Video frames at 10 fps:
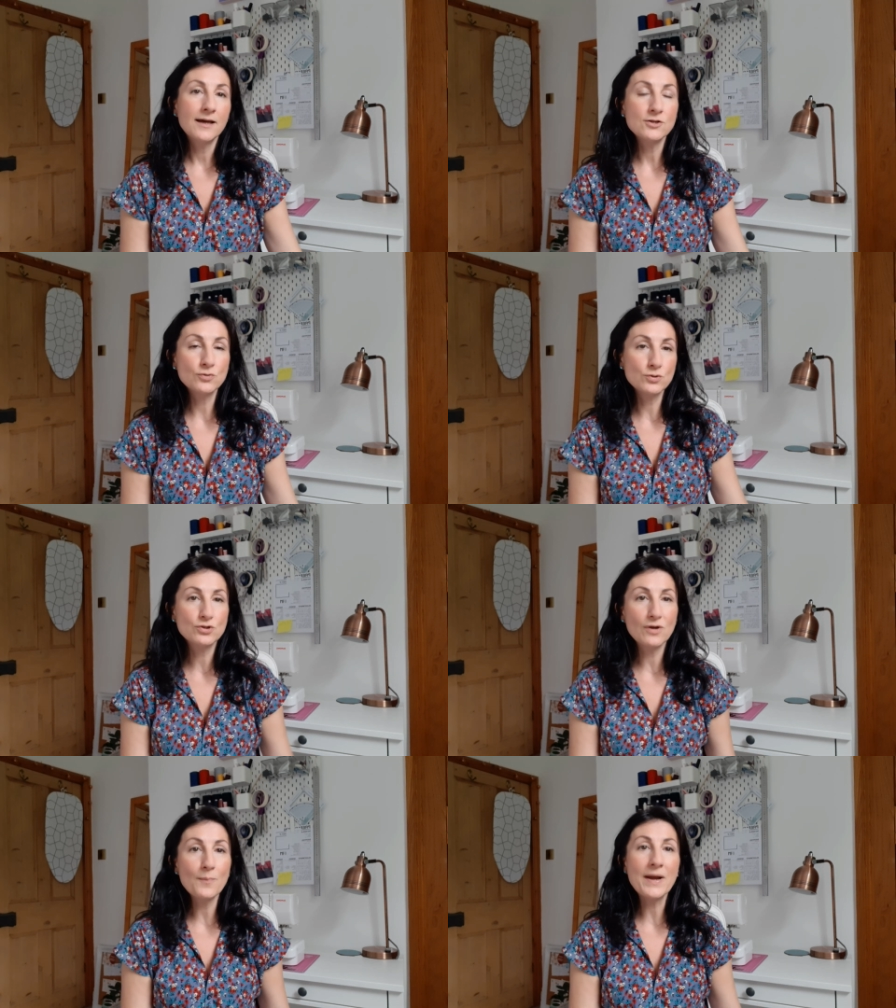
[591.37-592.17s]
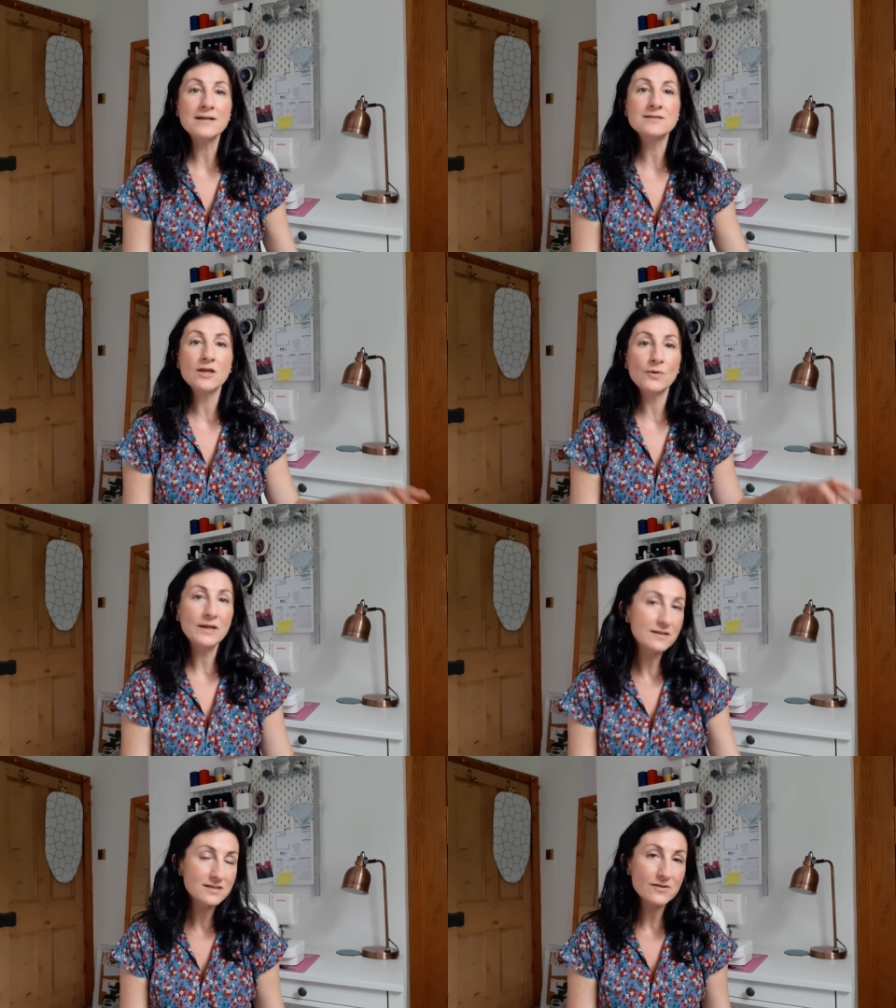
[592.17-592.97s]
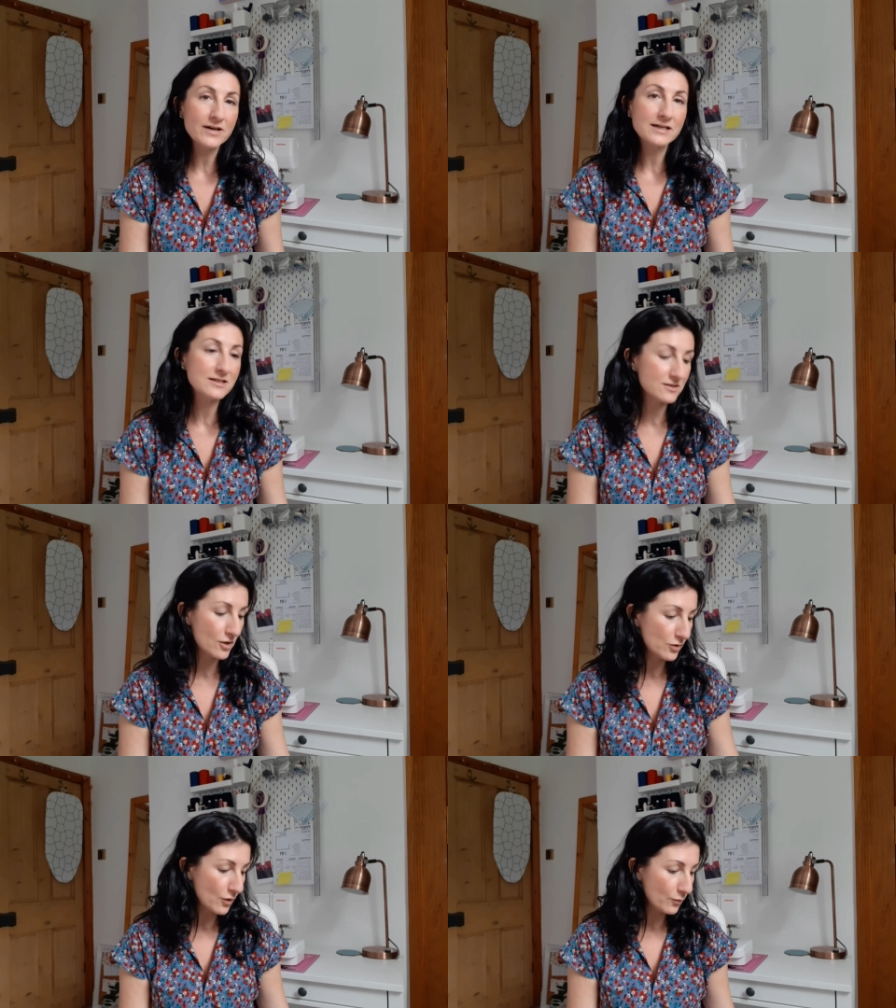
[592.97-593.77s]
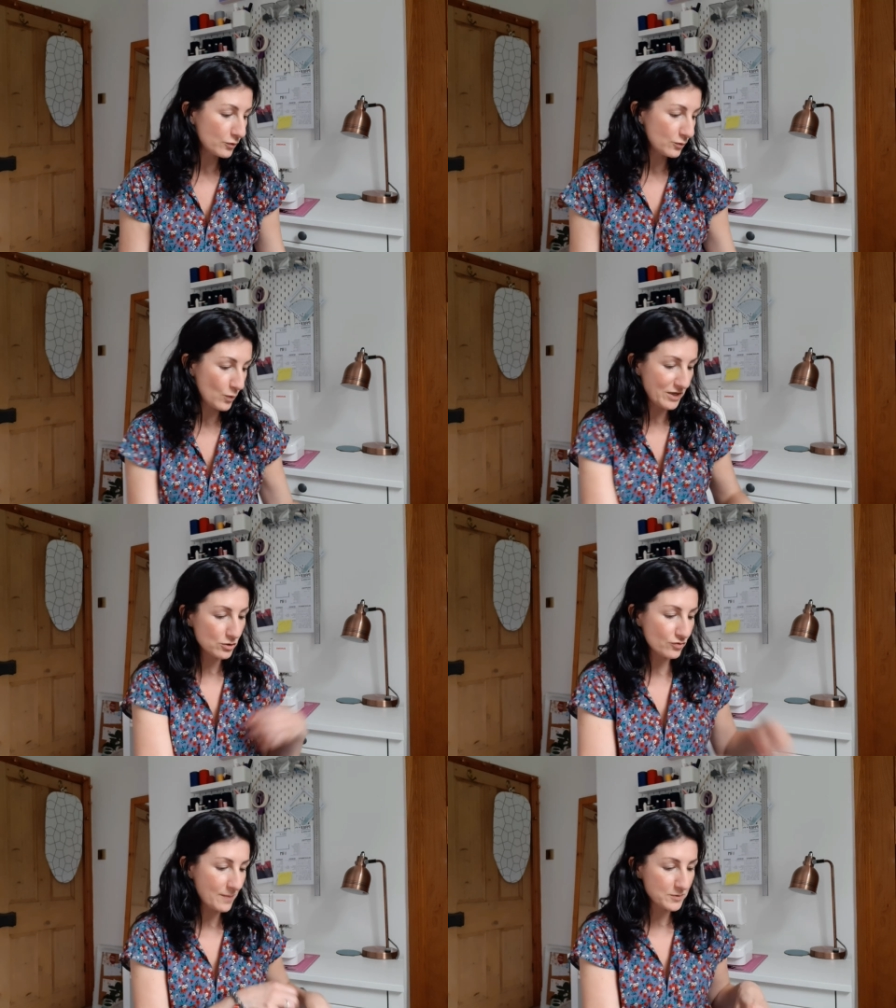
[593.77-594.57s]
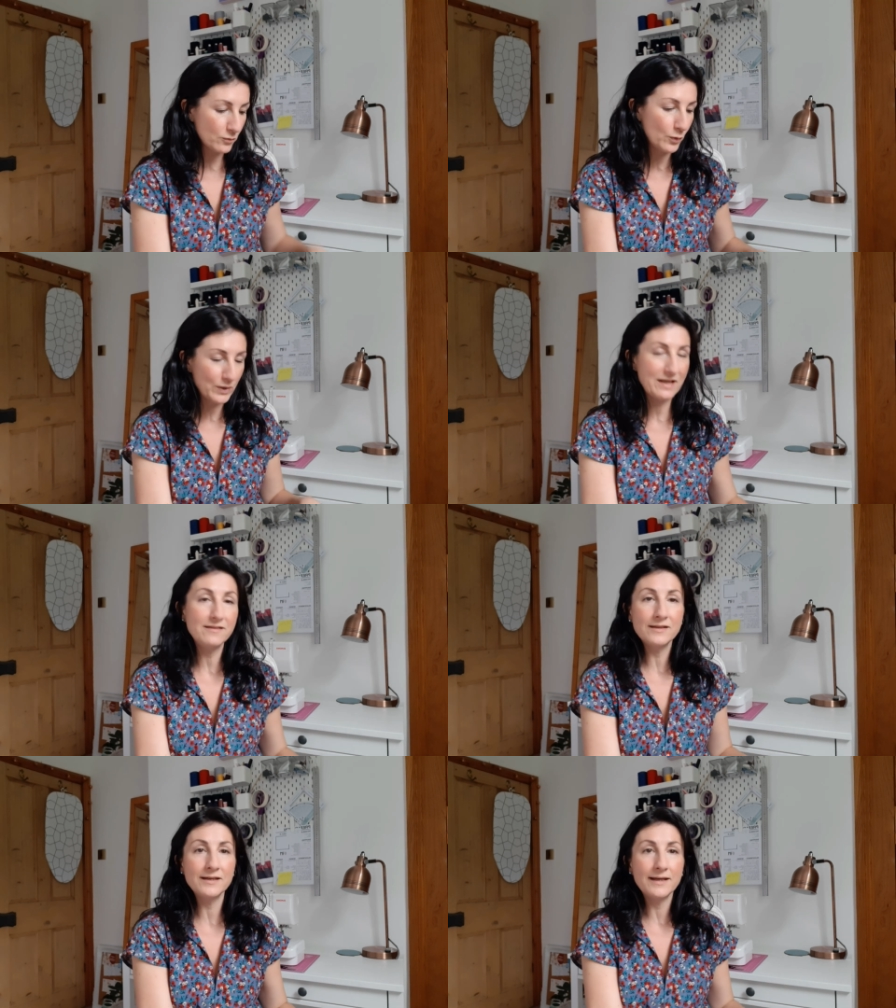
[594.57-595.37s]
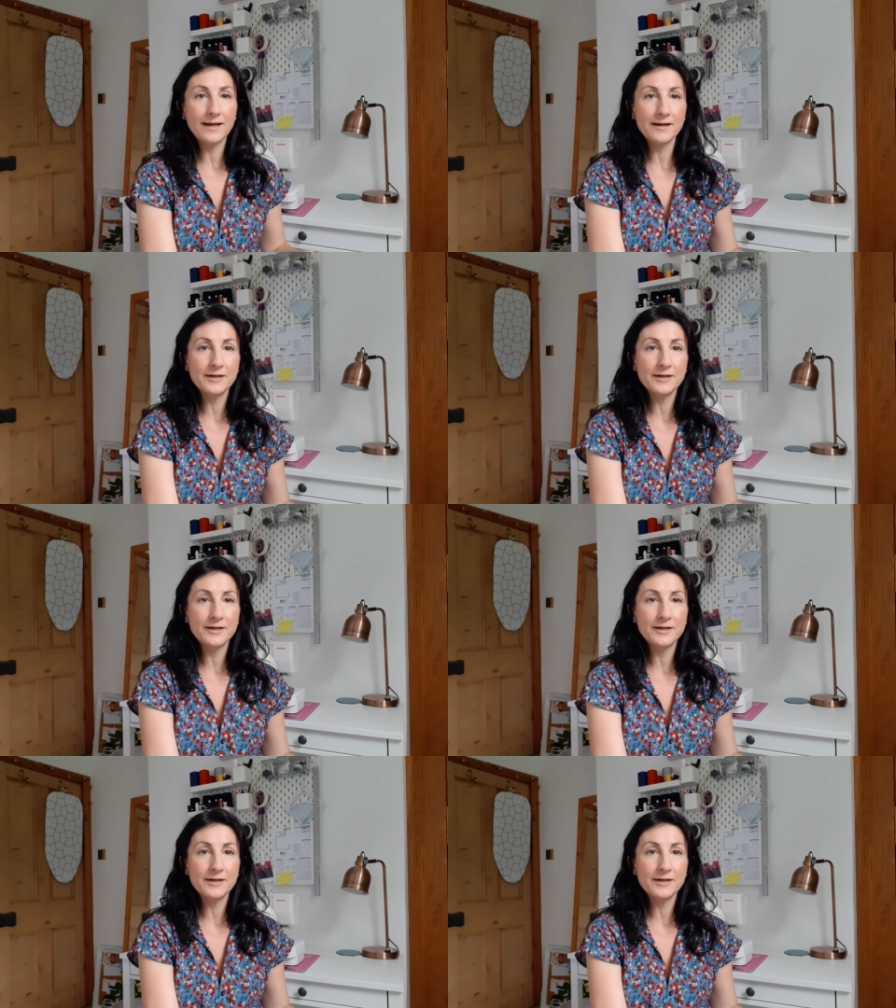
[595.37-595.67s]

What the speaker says: a drawstring bag to go inside, so that when your scraps are all in the